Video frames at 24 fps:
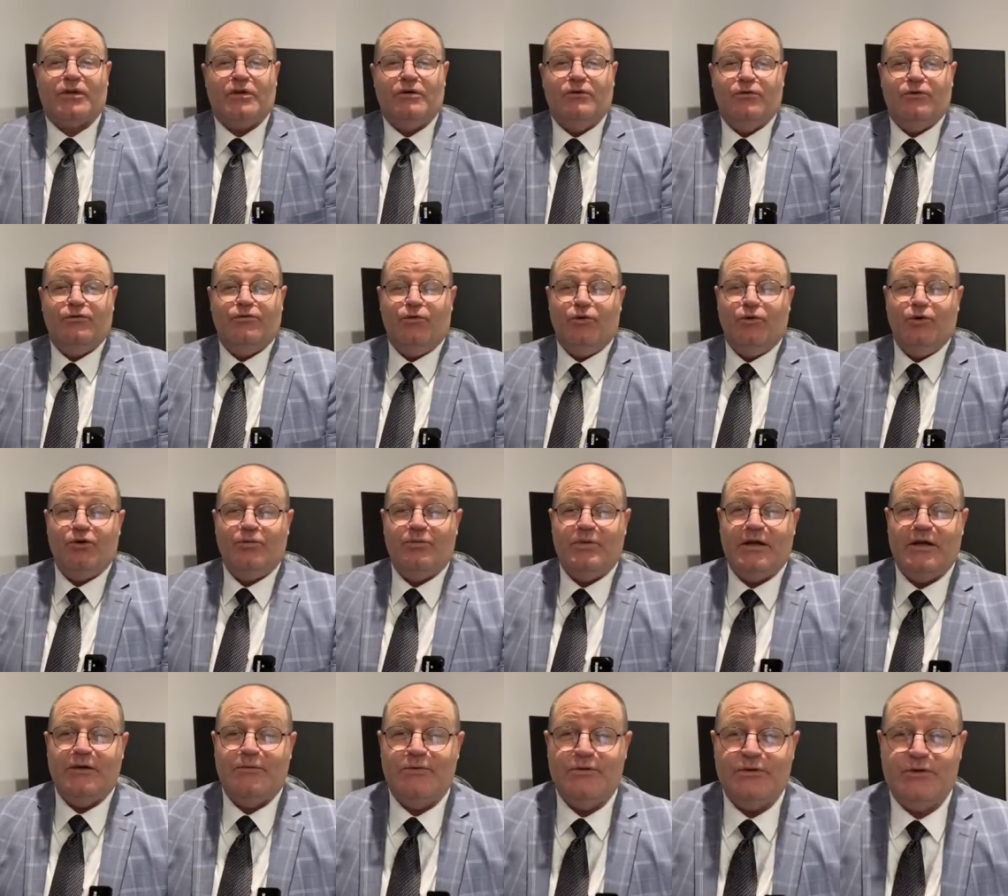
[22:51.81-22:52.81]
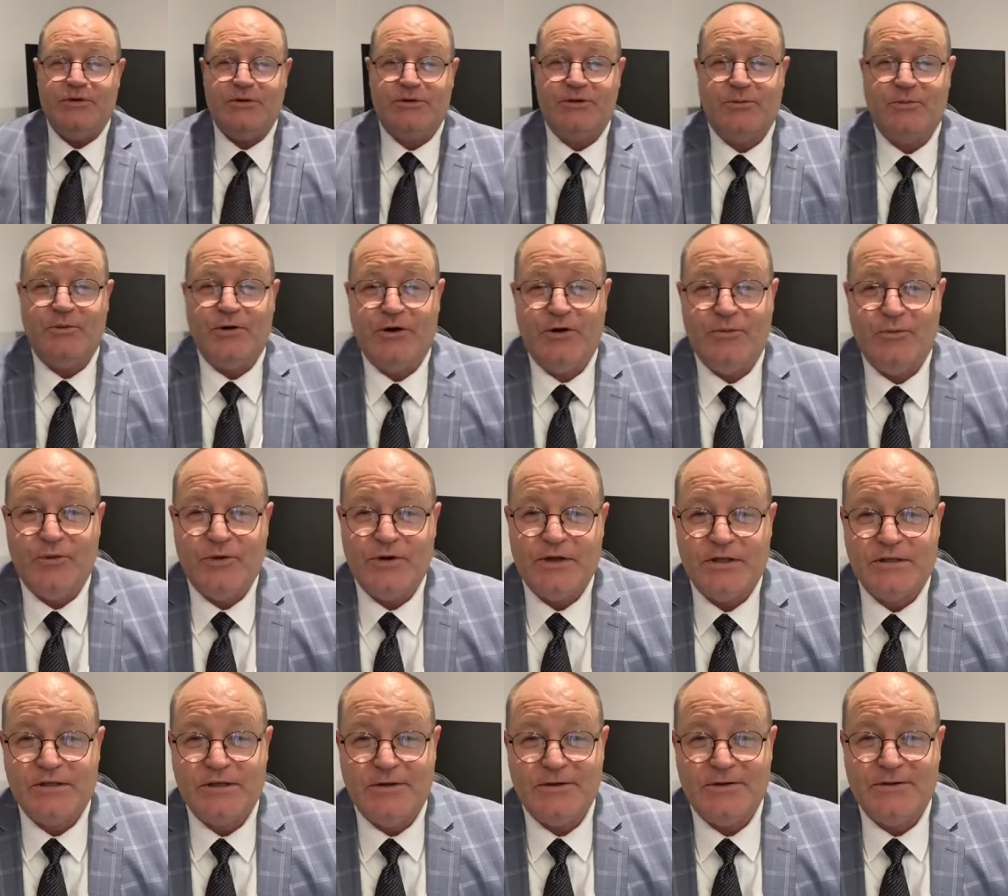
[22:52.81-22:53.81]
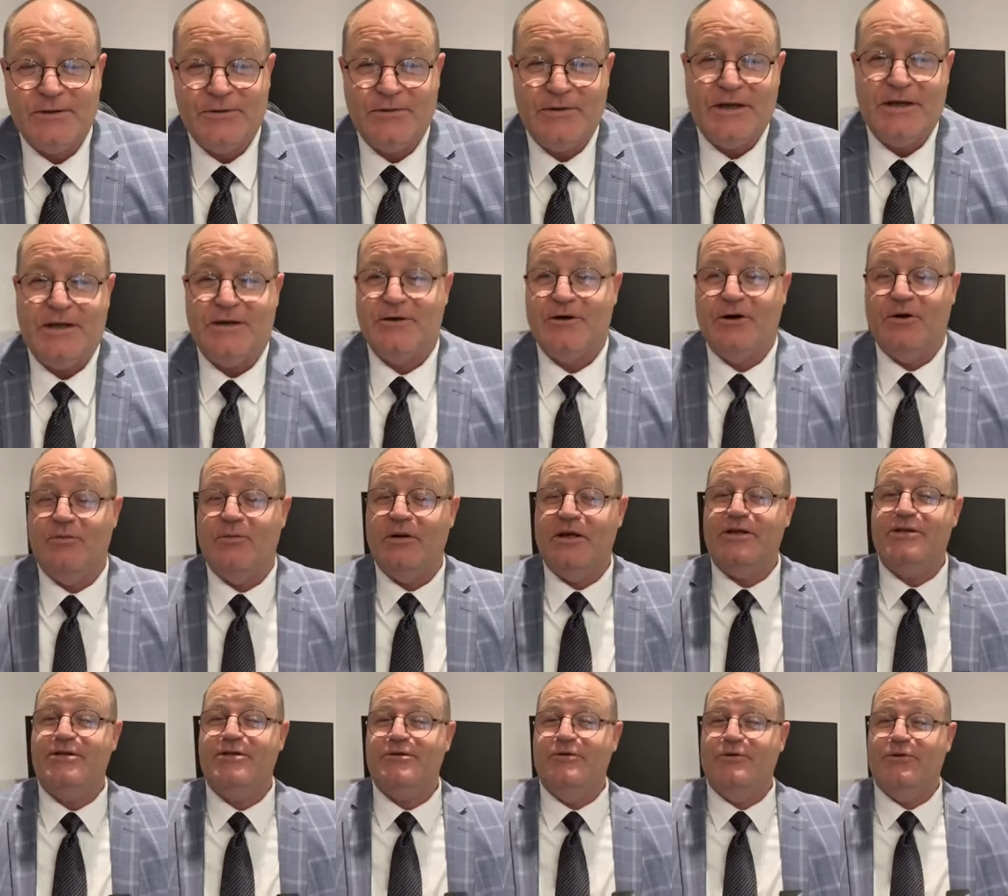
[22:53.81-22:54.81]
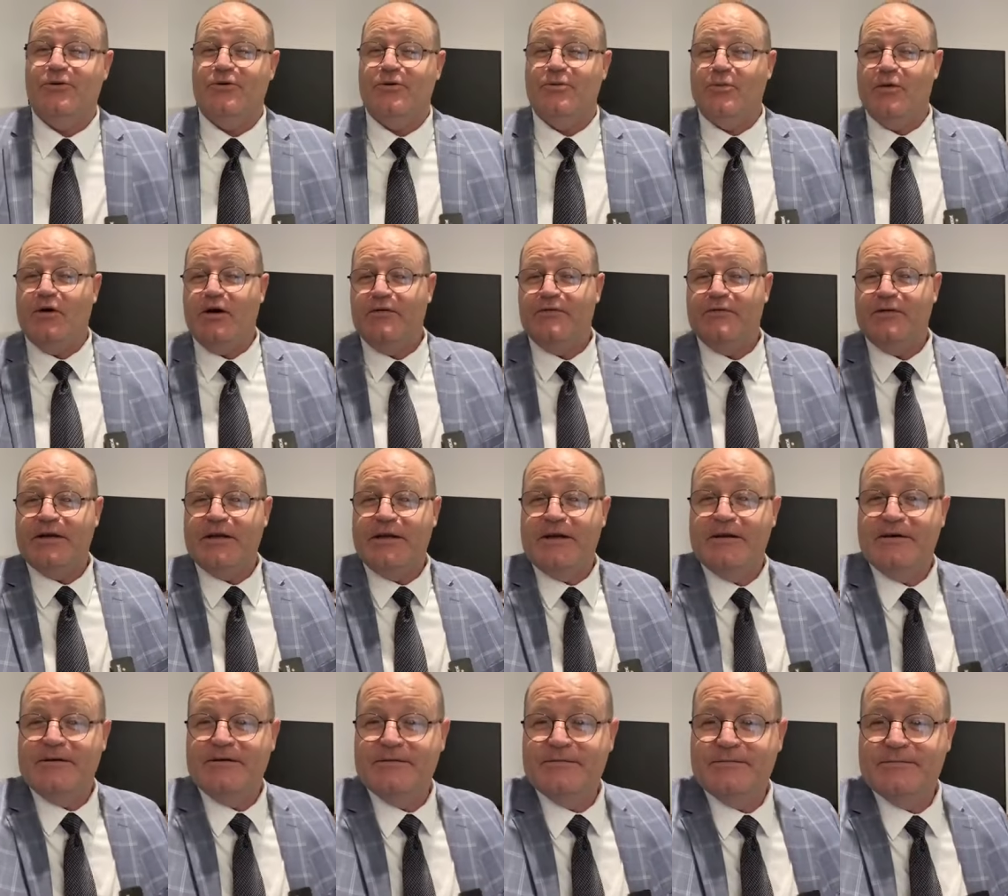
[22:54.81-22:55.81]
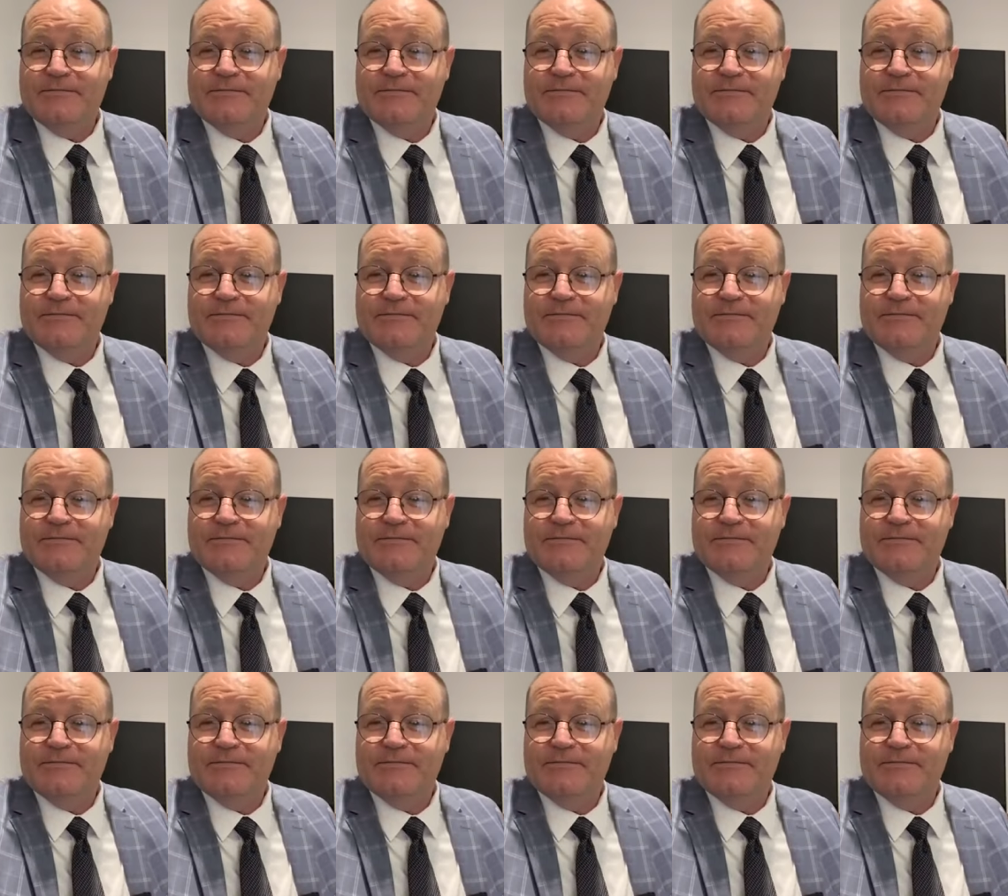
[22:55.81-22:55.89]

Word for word: Look forward to being with you tomorrow morning. So until then, God bless you and goodbye for now.